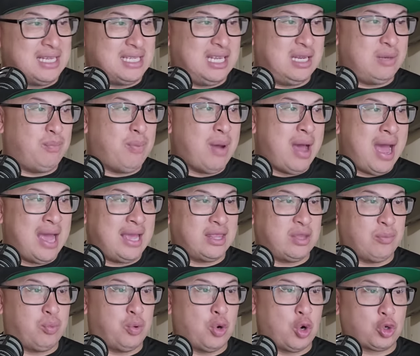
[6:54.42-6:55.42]
did buy
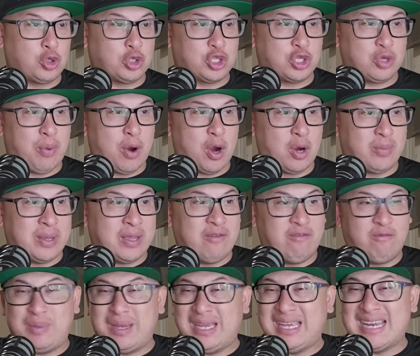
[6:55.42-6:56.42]
the brokerage department
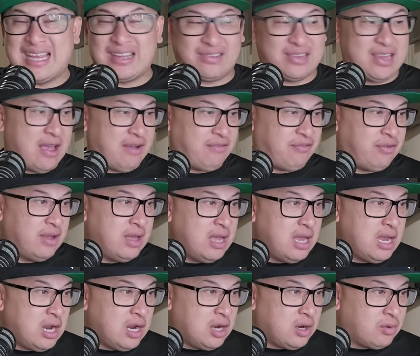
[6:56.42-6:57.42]
of BNSF,
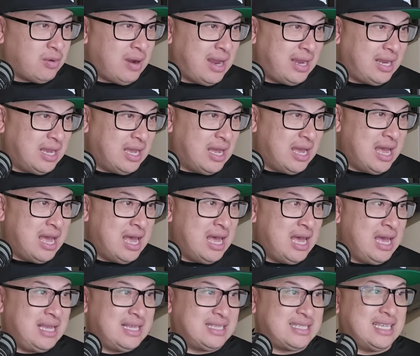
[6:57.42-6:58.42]
right?
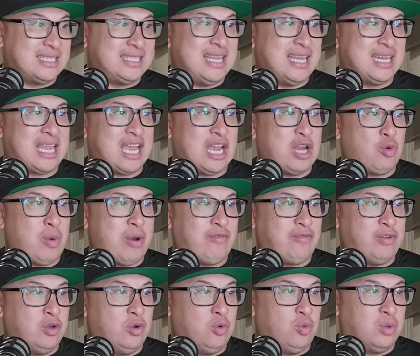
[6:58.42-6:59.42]
Uh, it says dedicated
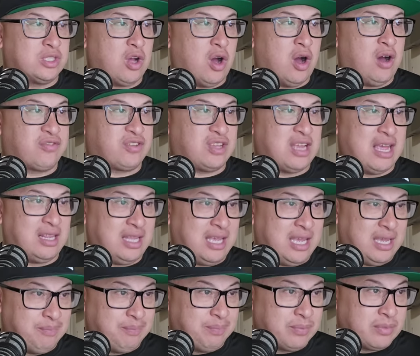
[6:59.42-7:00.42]
revenue was off
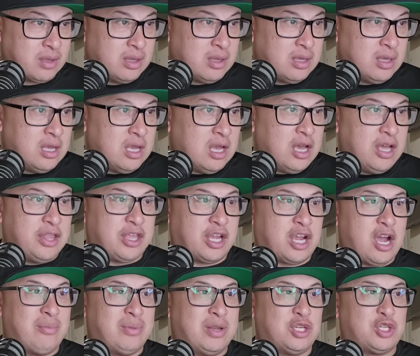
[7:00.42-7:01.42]
slightly. Uh, the
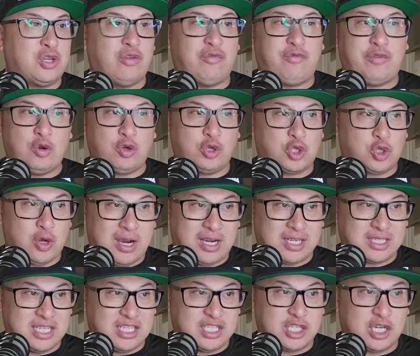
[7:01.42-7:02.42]
combination of fewer
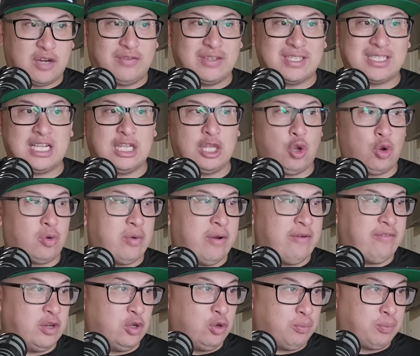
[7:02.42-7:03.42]
trucks and service and lower
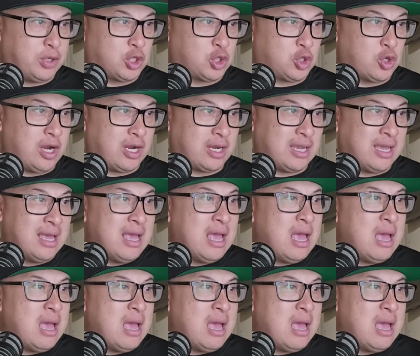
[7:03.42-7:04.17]
revenue per truck